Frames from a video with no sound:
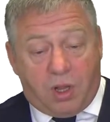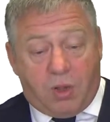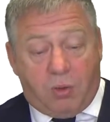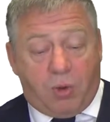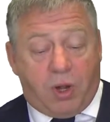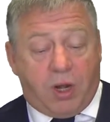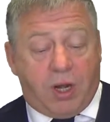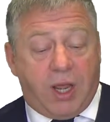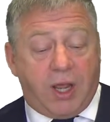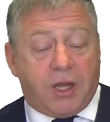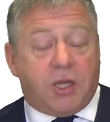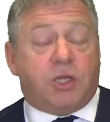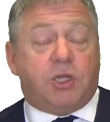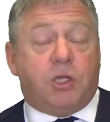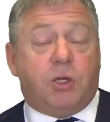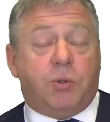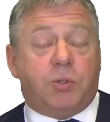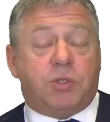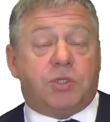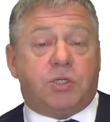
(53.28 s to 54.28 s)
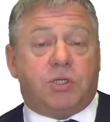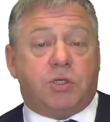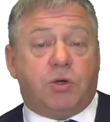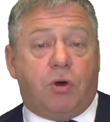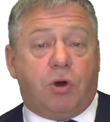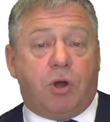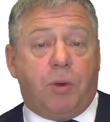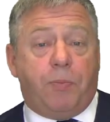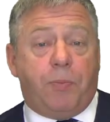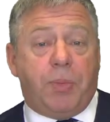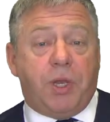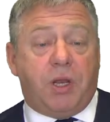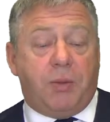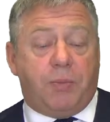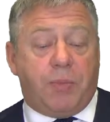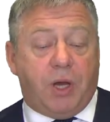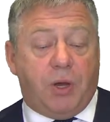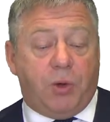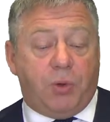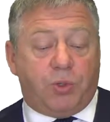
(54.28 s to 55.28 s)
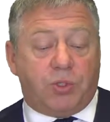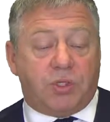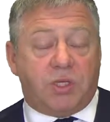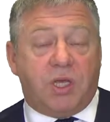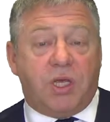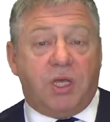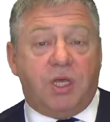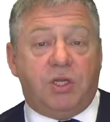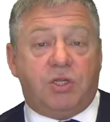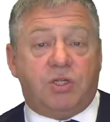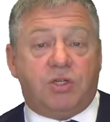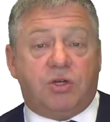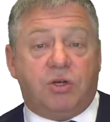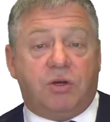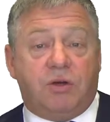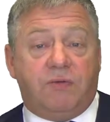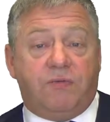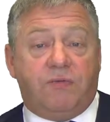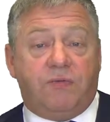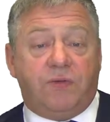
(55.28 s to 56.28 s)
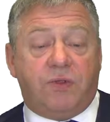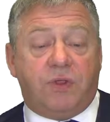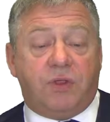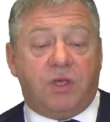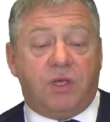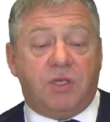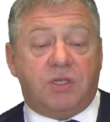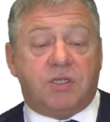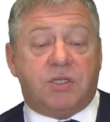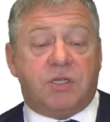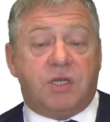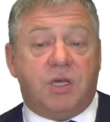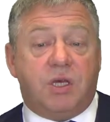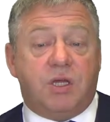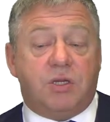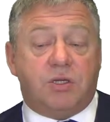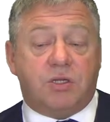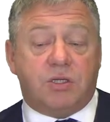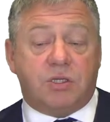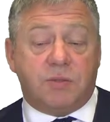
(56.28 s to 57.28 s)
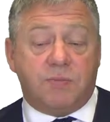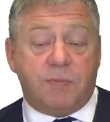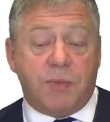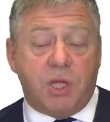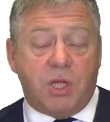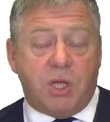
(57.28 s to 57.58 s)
what I'd like to do is talk a bit about each of these stages.